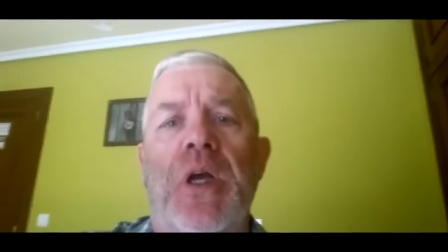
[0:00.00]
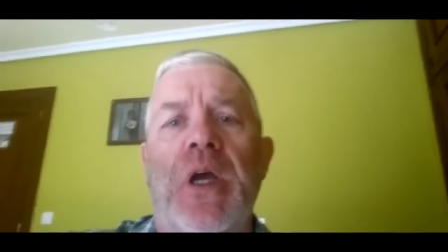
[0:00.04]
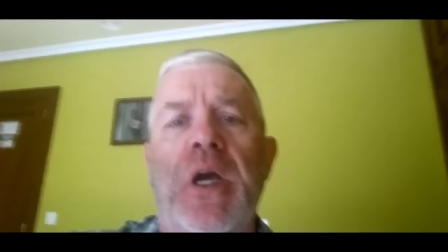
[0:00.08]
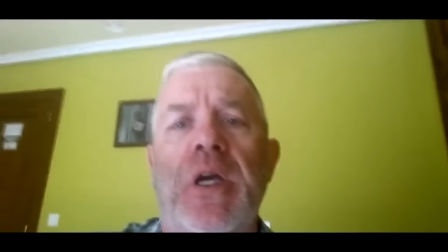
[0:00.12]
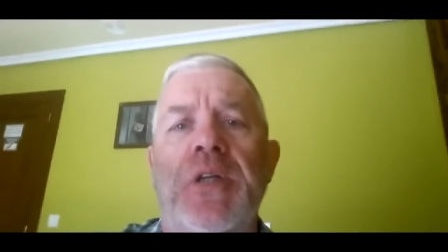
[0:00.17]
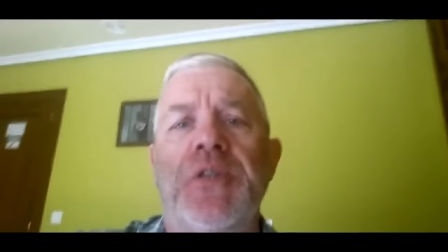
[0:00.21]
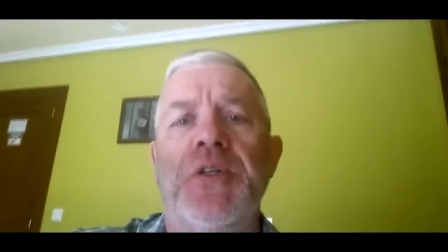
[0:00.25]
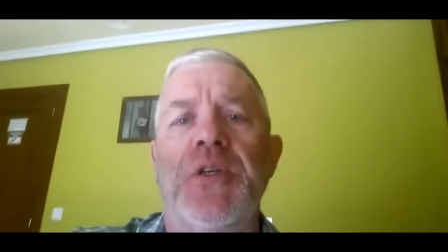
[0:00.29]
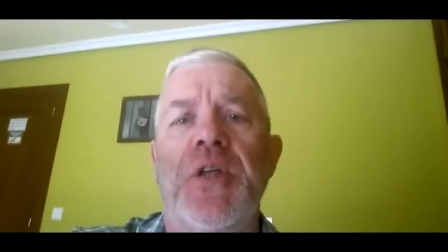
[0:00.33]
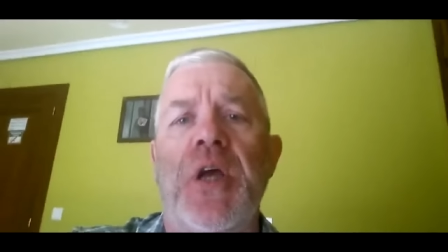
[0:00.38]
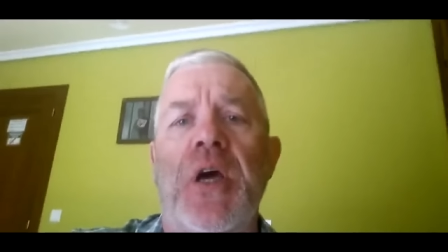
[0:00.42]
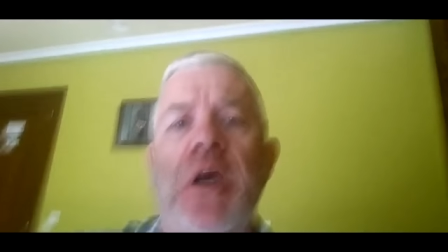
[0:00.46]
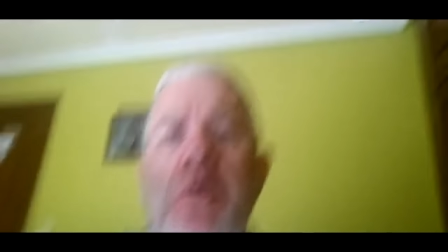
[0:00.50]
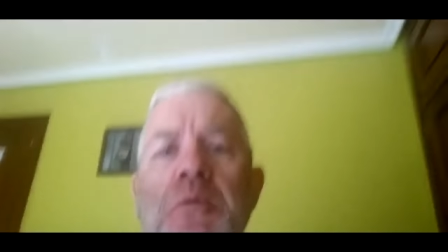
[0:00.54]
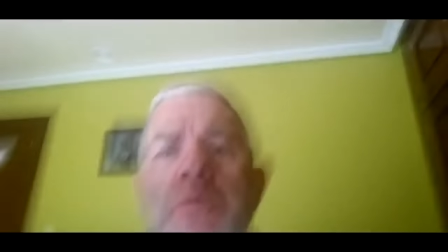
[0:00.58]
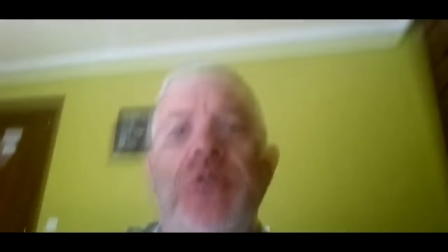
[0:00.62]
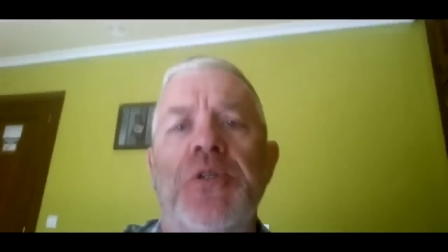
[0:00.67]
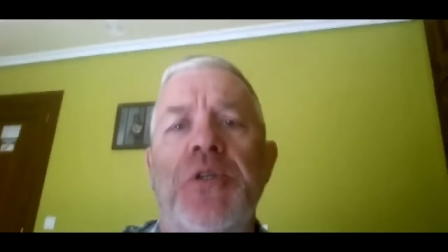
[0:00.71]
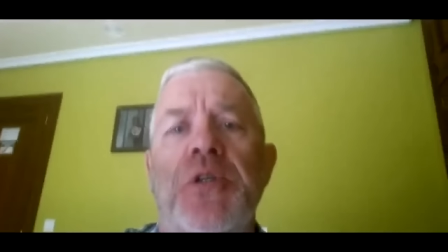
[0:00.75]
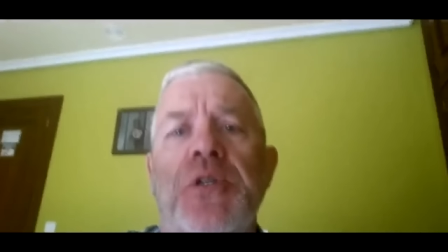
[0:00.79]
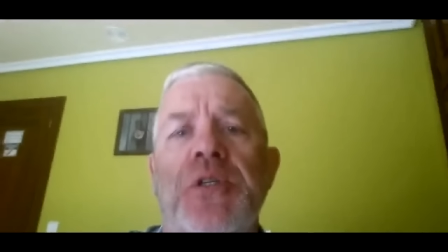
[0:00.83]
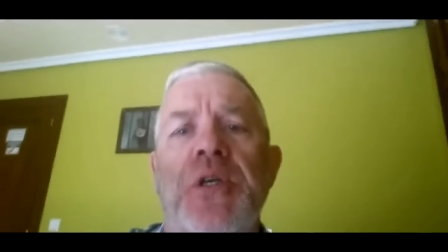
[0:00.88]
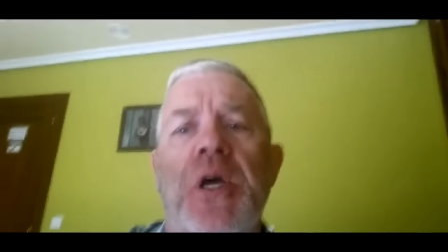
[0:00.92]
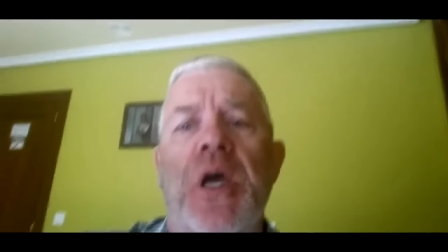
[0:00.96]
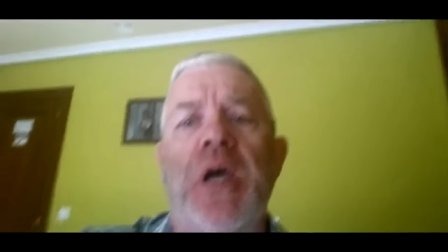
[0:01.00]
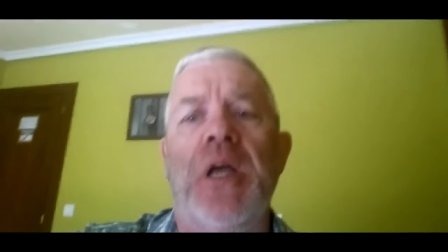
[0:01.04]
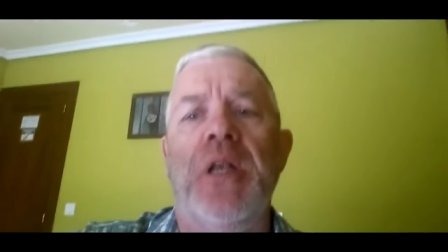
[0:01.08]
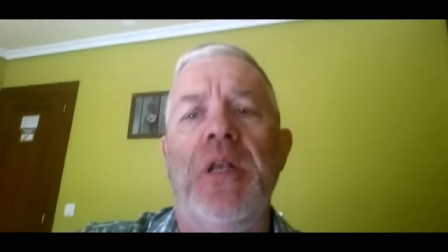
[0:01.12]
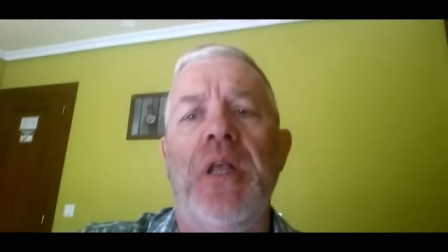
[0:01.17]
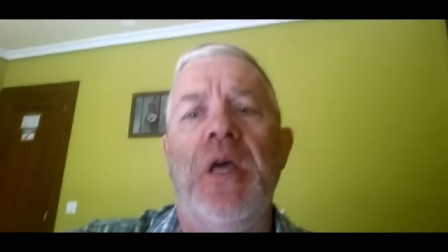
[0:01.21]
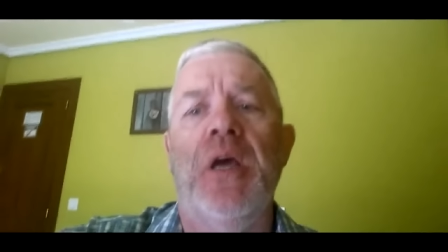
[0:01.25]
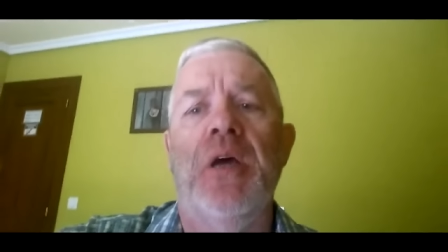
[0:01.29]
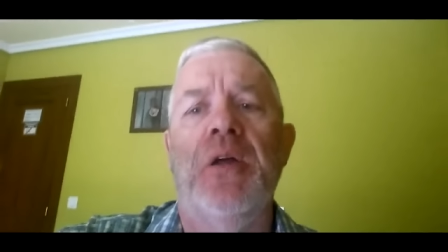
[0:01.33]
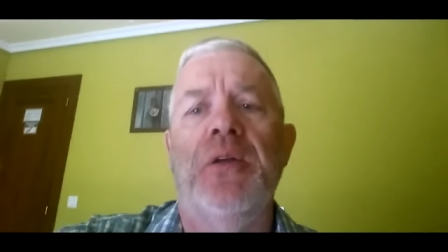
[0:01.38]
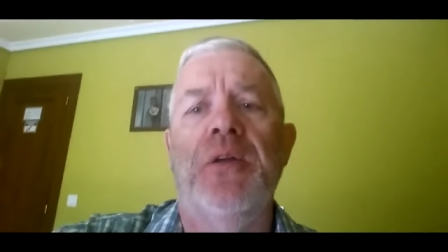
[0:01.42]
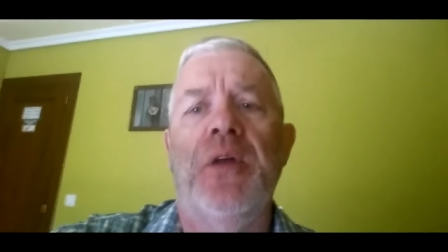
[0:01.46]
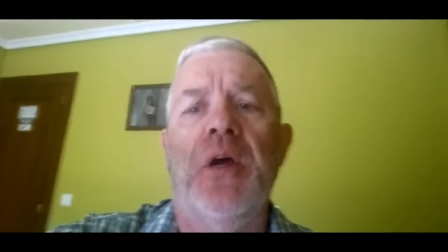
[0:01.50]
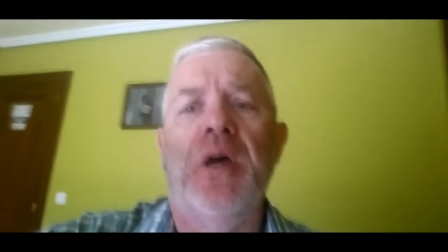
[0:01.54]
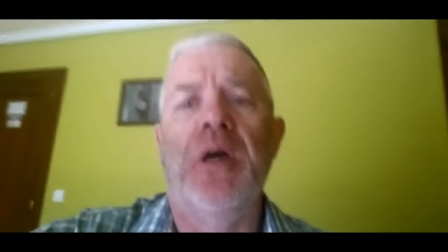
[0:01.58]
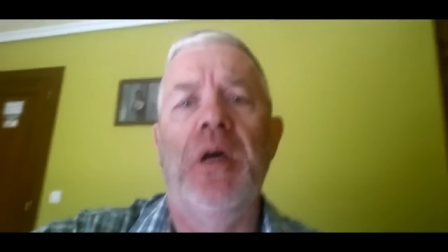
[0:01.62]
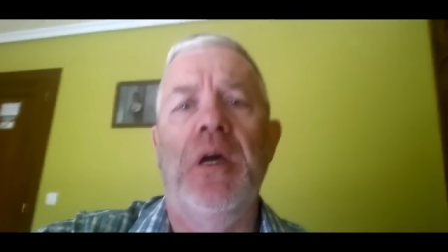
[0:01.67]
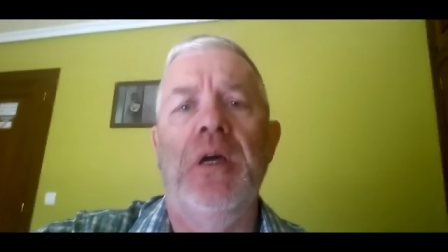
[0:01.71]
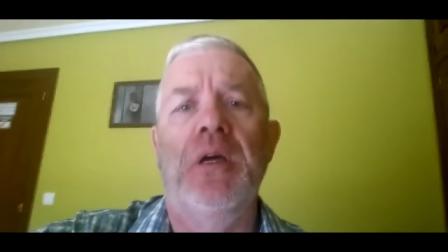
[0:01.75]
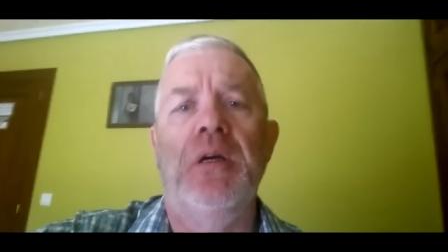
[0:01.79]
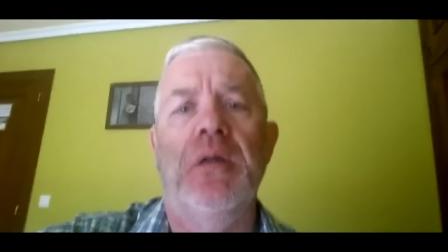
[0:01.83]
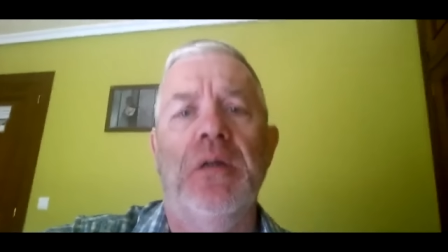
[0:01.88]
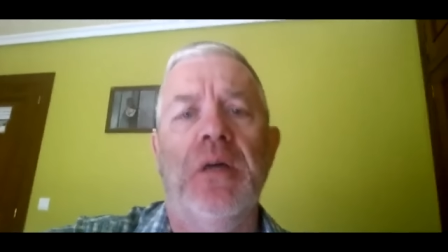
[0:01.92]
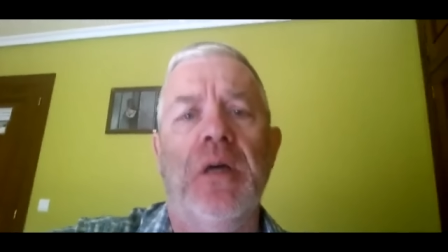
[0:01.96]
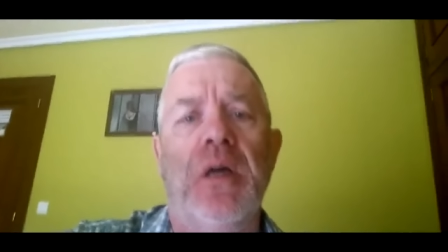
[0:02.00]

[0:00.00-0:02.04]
Yeah, today was just a head down day.